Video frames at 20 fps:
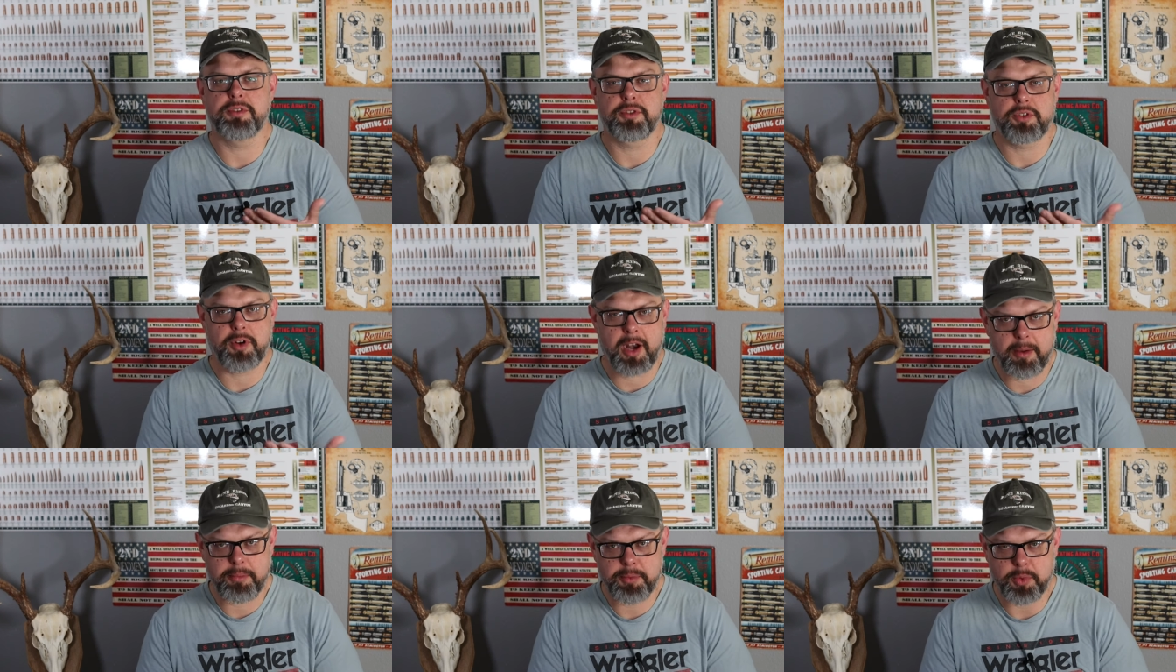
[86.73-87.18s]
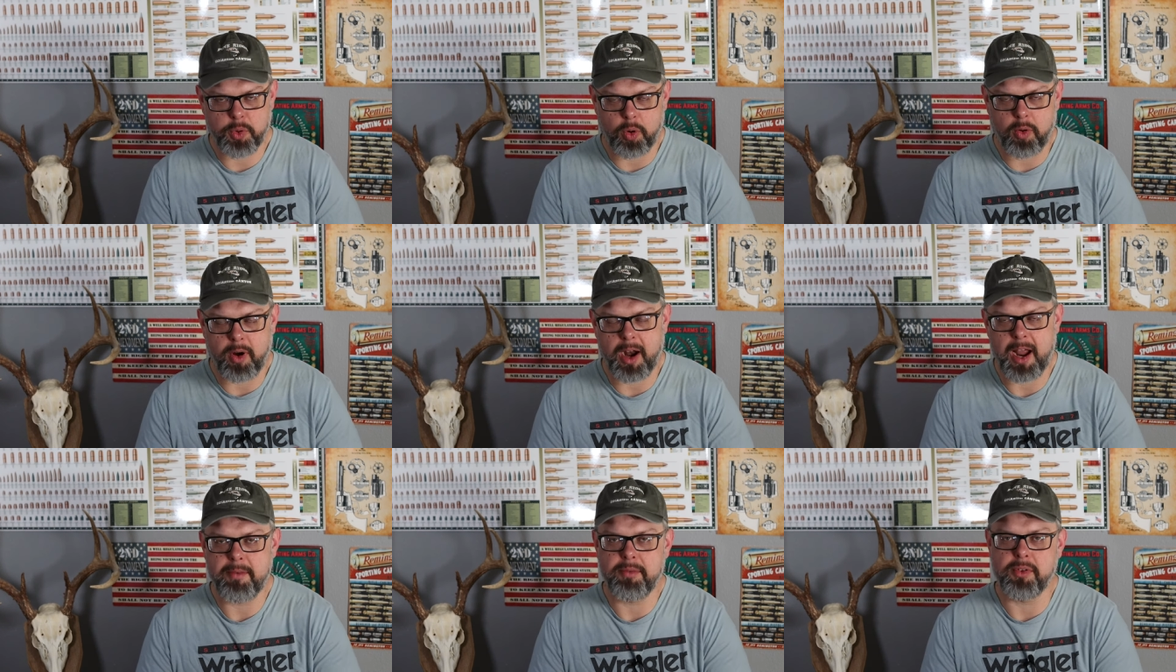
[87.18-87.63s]

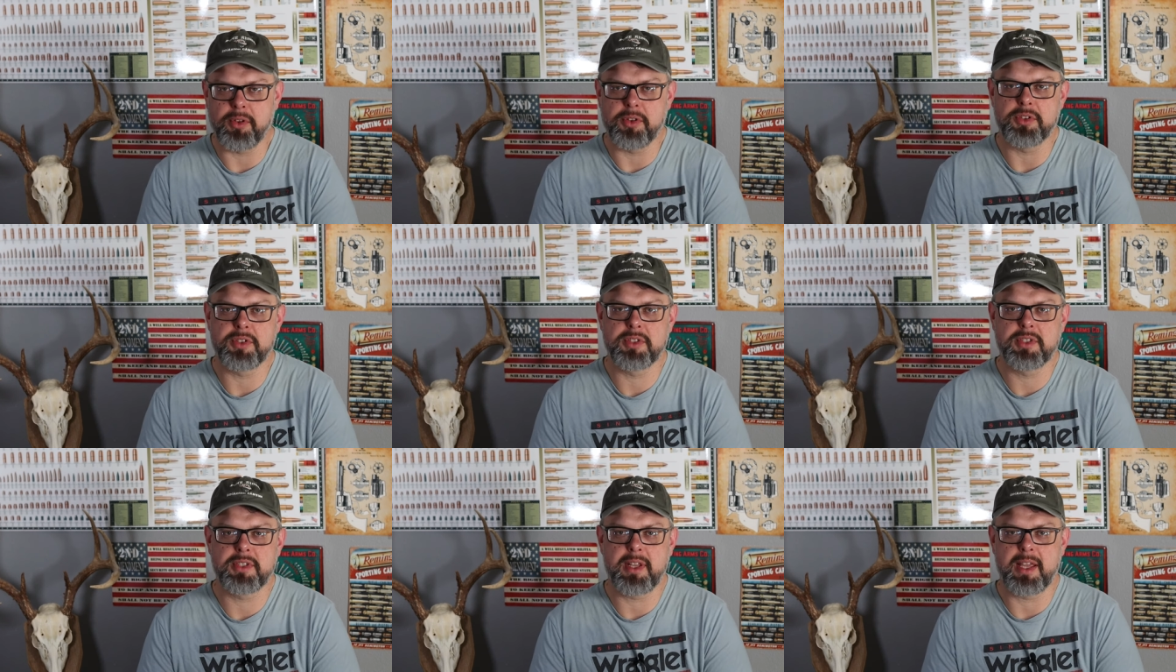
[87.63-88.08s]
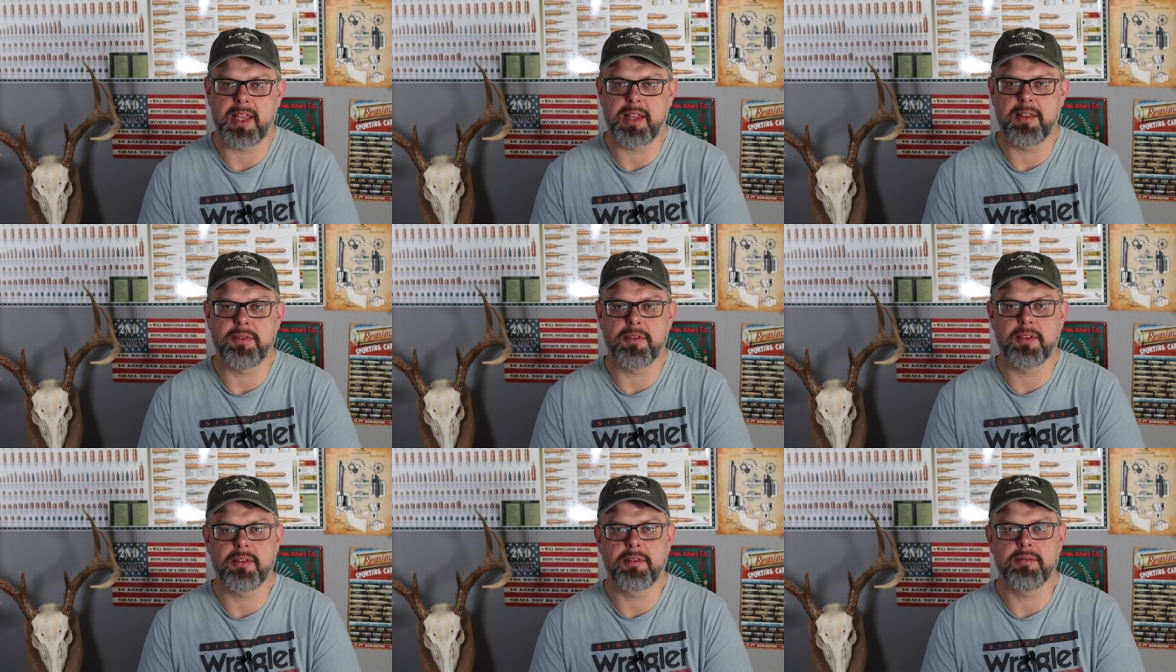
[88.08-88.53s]
trapdoor rifles
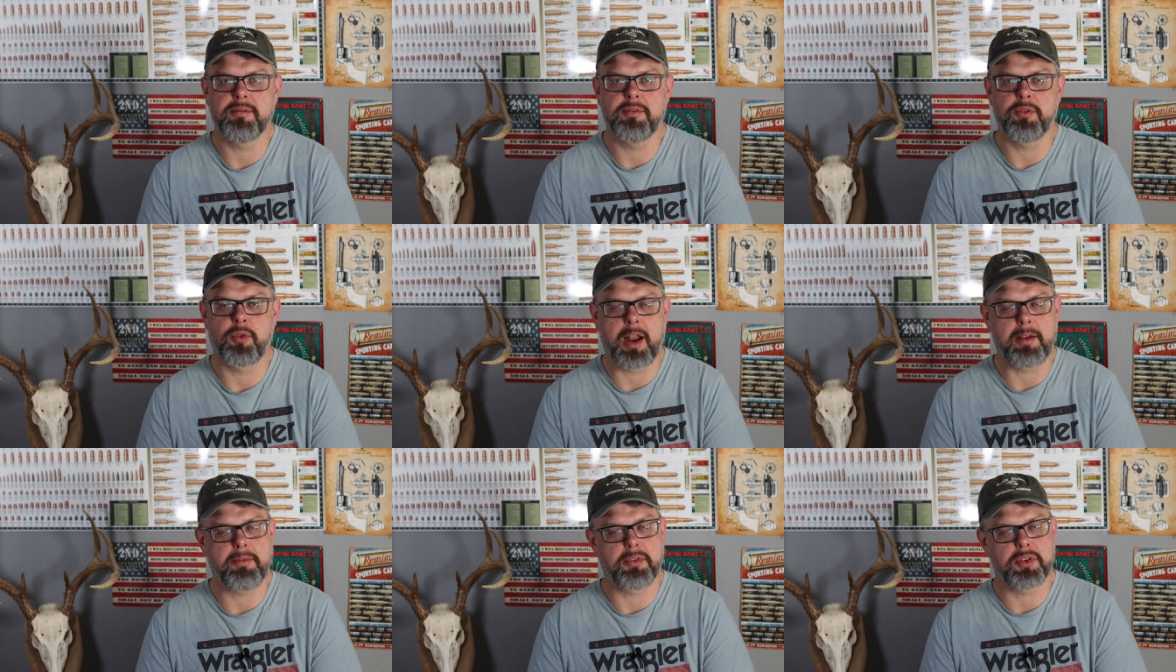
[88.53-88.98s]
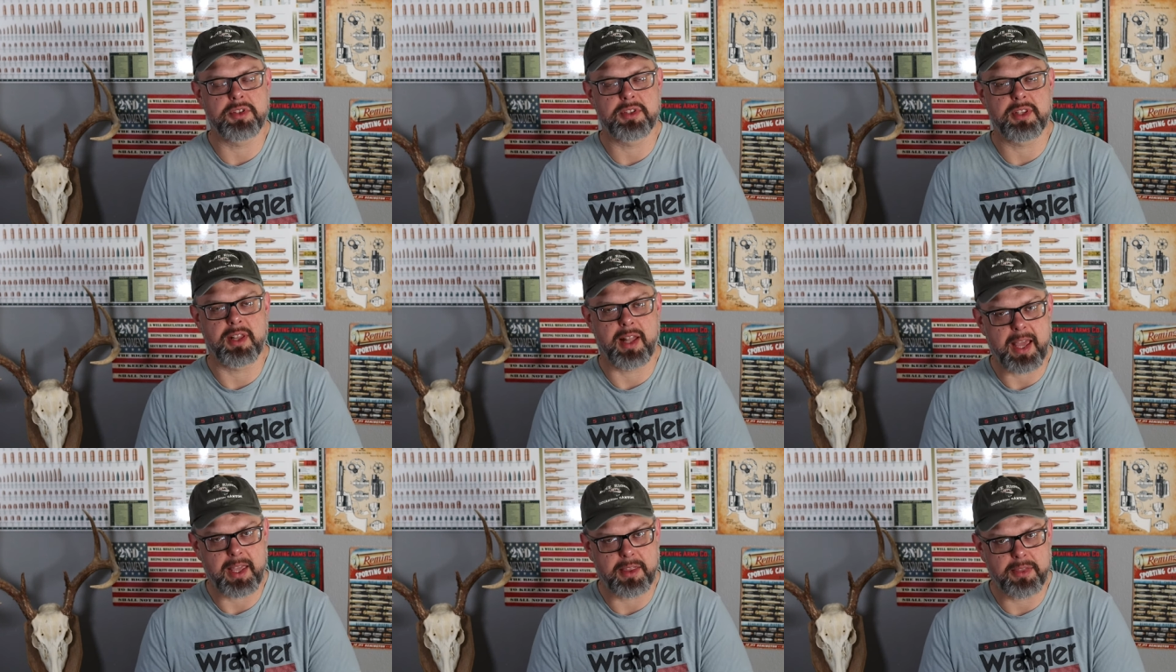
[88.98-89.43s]
and
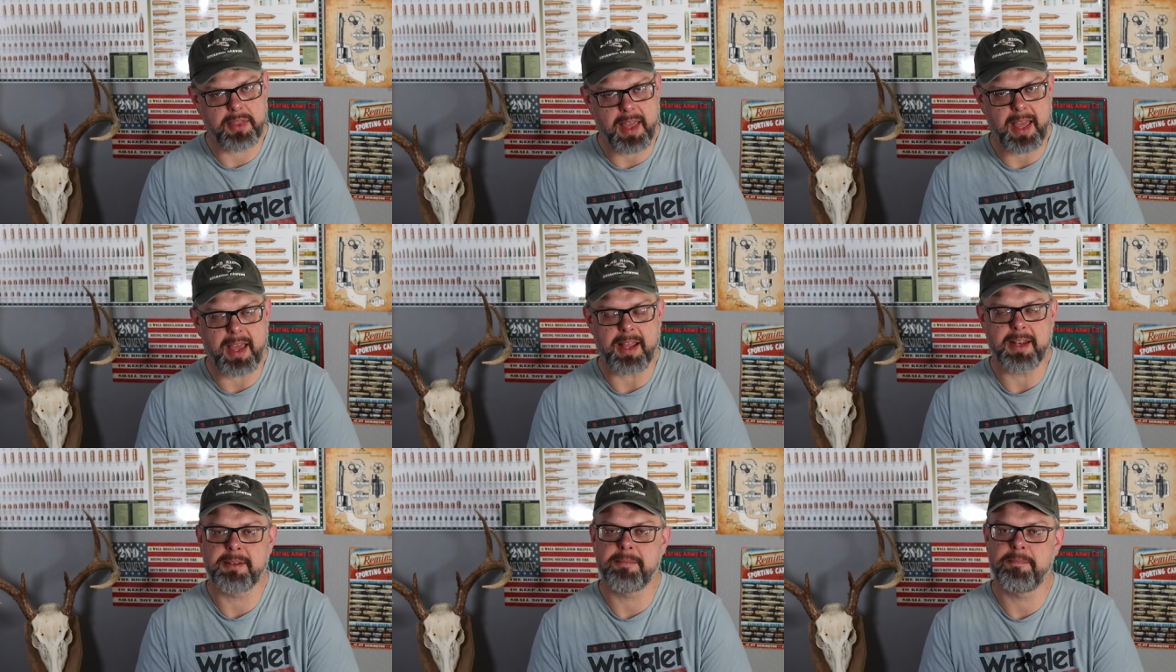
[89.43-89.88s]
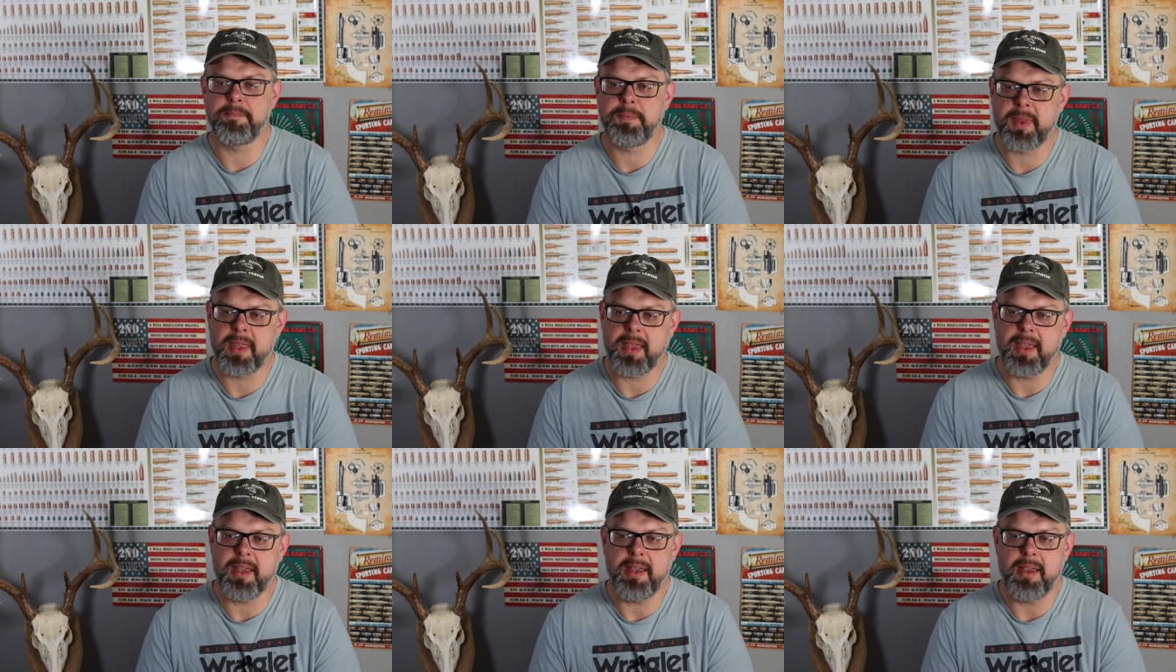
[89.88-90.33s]
rifles like that.
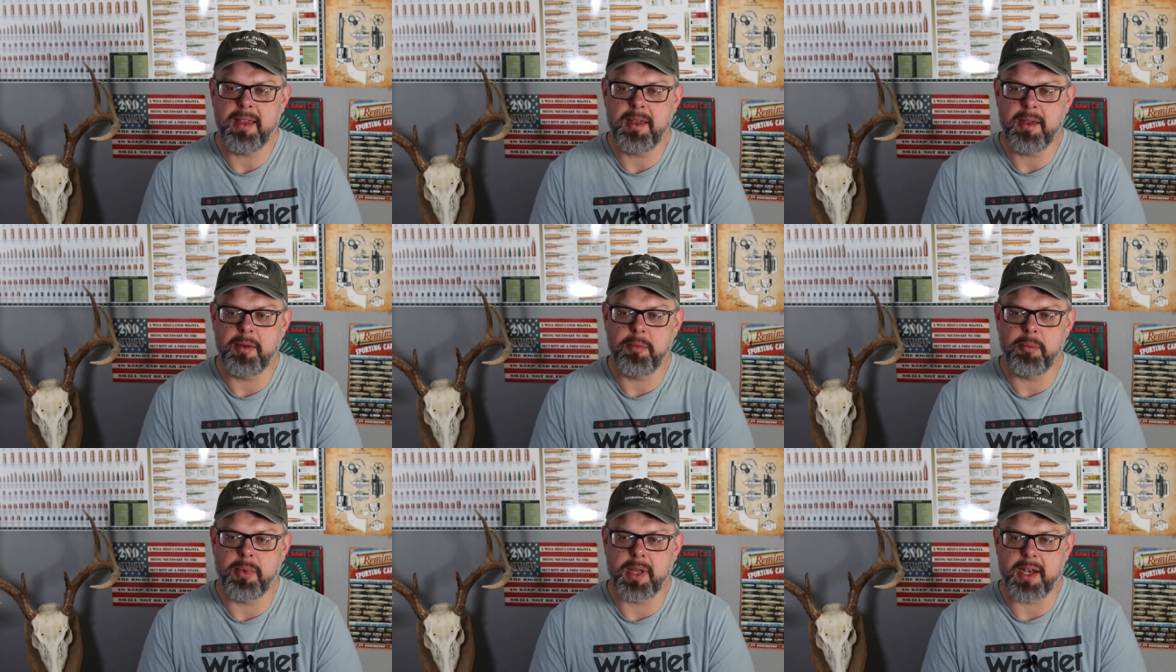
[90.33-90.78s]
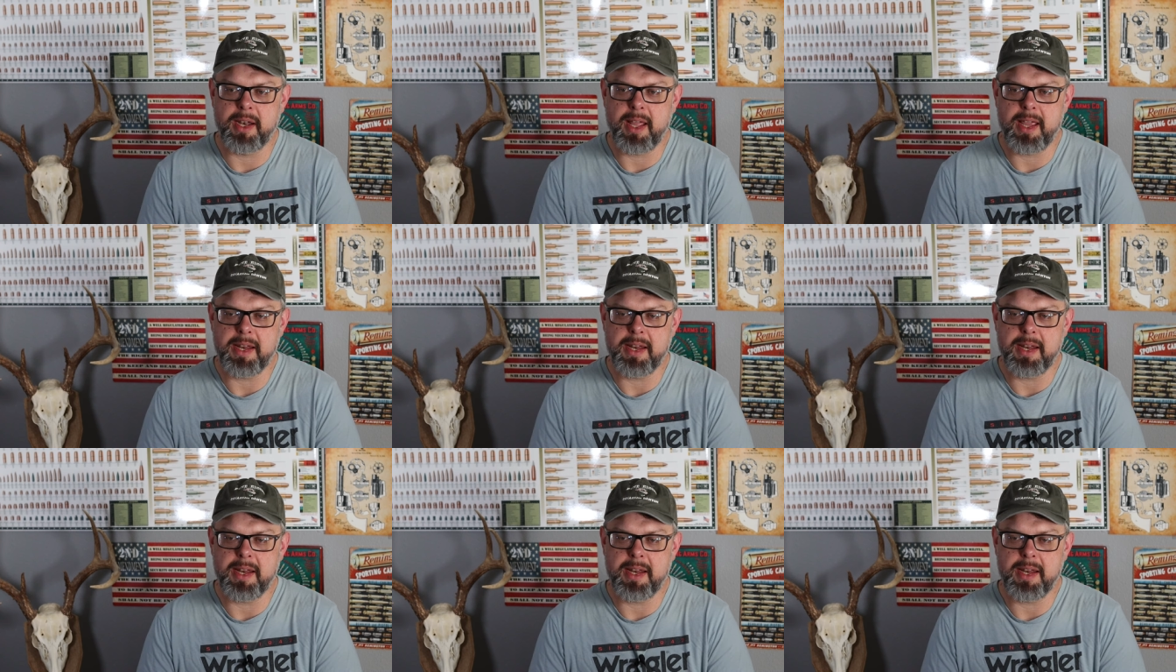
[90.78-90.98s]
But in